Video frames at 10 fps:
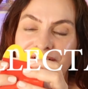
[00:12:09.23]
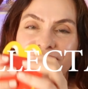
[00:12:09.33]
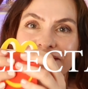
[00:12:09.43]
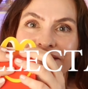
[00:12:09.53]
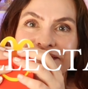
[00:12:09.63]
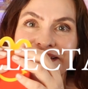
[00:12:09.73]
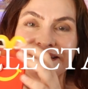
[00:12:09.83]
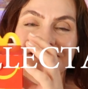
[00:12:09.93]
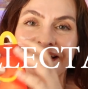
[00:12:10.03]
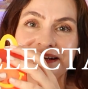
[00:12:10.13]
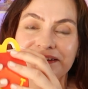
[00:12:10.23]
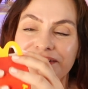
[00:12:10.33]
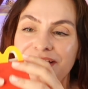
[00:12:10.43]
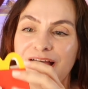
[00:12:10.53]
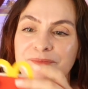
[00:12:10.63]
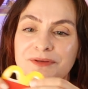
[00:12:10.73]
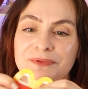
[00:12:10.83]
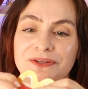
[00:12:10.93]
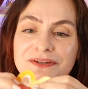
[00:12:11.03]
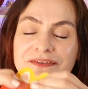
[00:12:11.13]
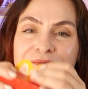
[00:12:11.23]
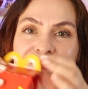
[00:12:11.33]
obvious. It looks like a tiny little Happy Meal, and it's